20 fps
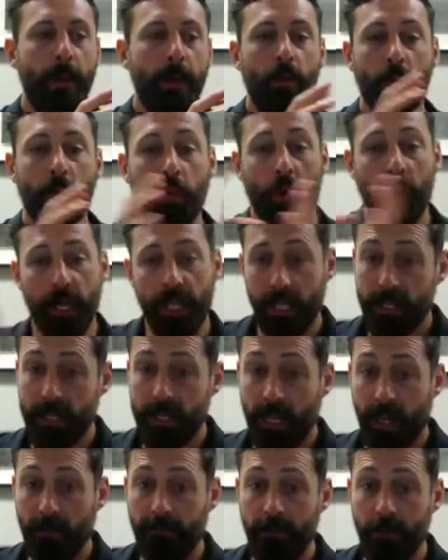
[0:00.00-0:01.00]
We want to get
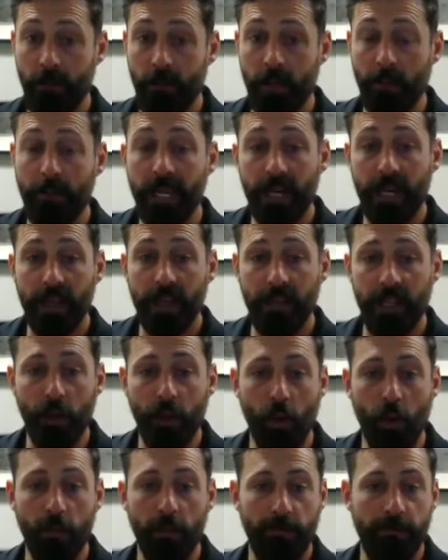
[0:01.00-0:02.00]
that food immediately
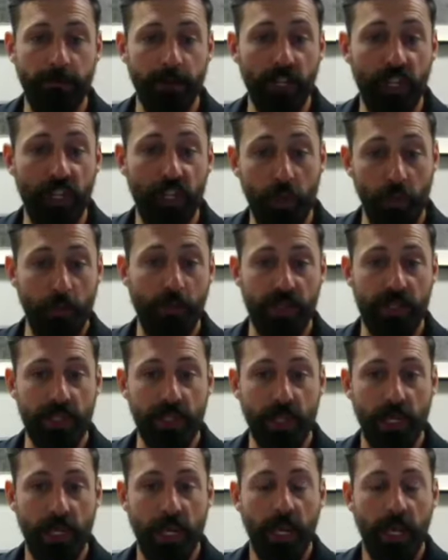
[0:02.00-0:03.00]
over for
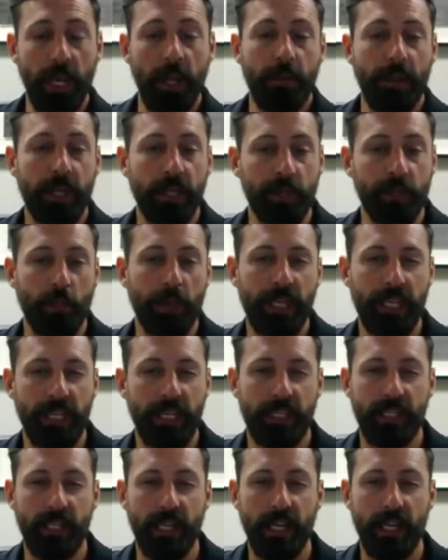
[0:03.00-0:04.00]
use. Because what
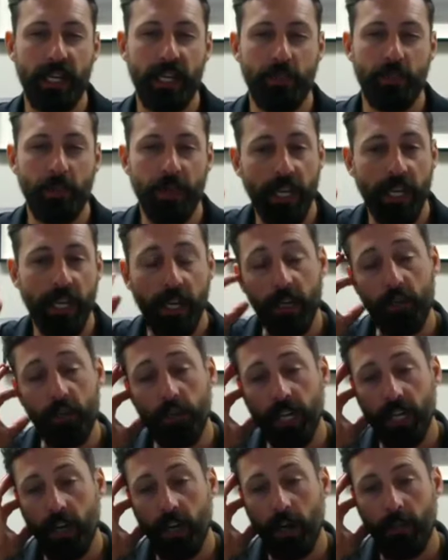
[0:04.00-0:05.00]
this does when we kind of
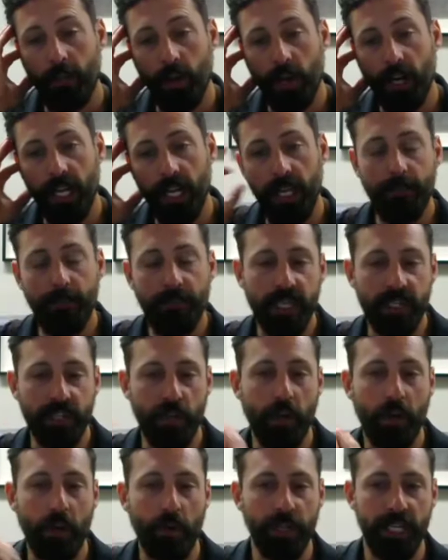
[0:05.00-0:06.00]
trick our body is
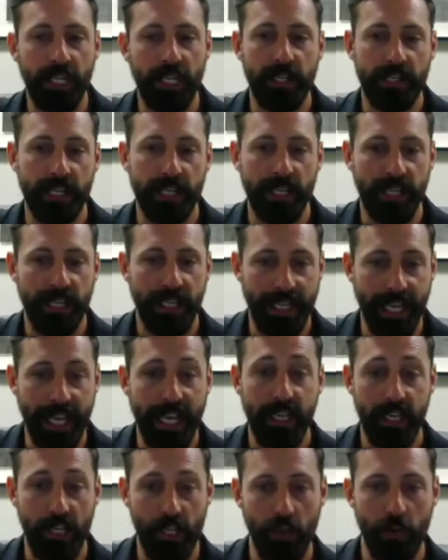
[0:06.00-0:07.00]
not only does it
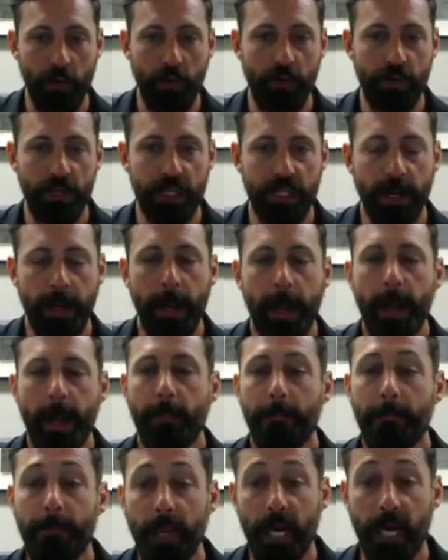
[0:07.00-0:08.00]
get used,
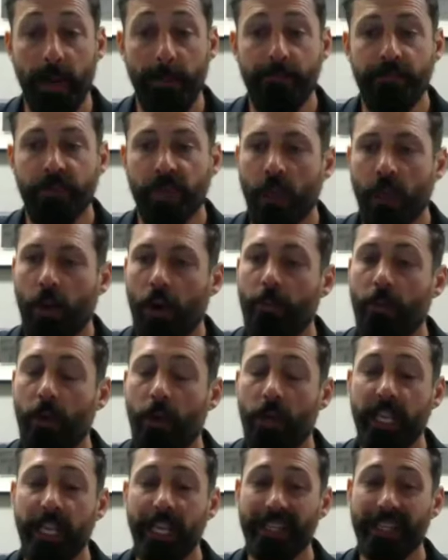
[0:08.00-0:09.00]
but our
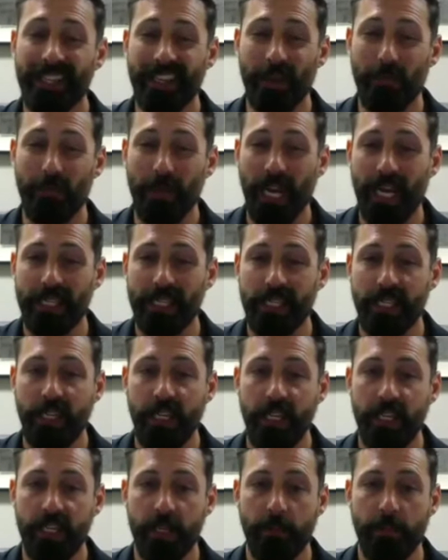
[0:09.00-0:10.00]
body has a
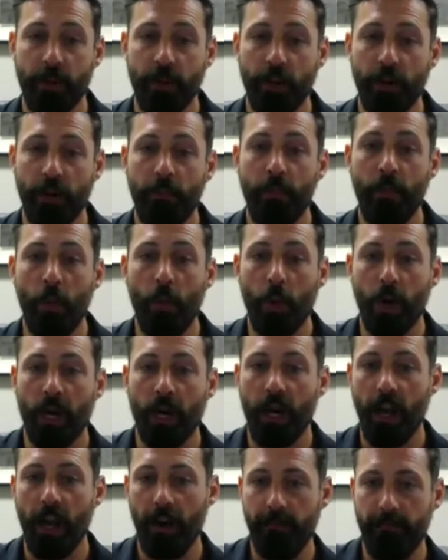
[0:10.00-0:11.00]
capacity to burn
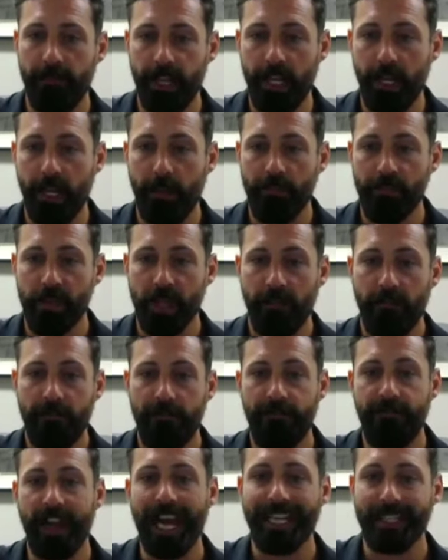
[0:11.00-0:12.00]
more of it
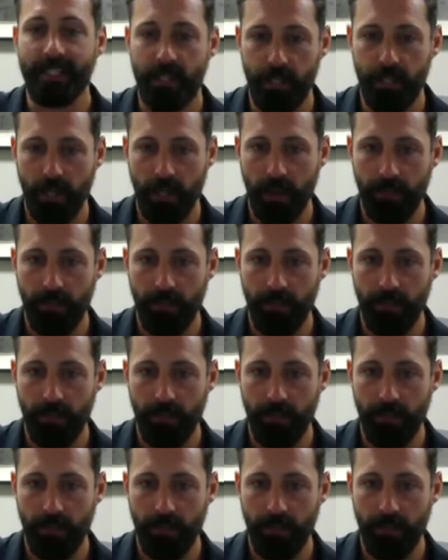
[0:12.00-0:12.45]
faster.